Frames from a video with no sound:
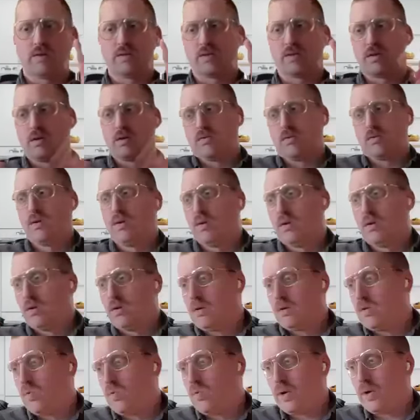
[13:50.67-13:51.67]
So
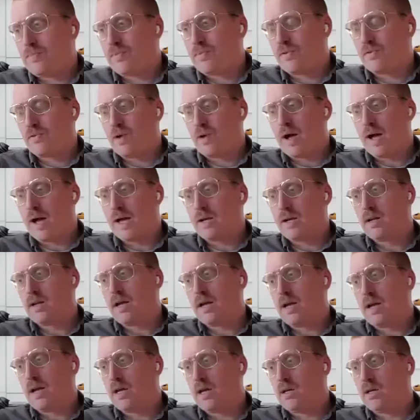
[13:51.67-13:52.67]
we provide
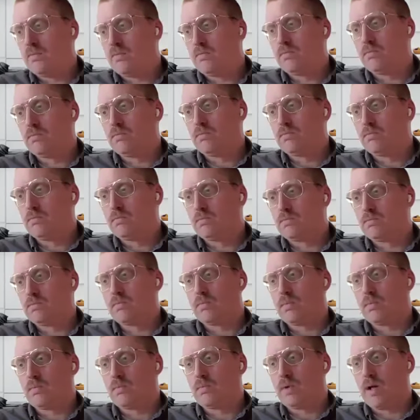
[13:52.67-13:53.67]
I
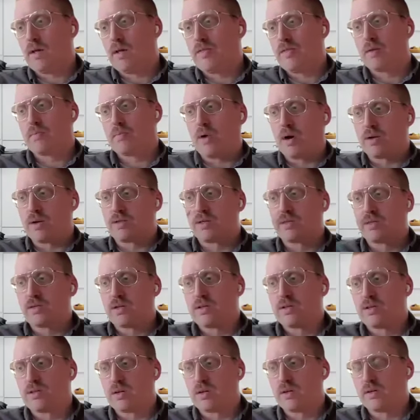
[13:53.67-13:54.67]
think Bar touched
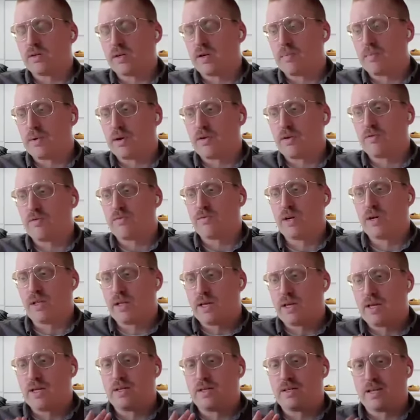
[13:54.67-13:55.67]
on this earlier, but a
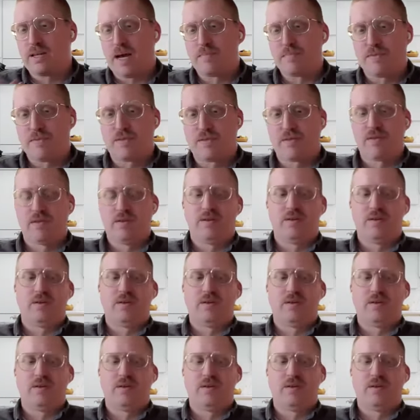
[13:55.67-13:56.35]
really in-depth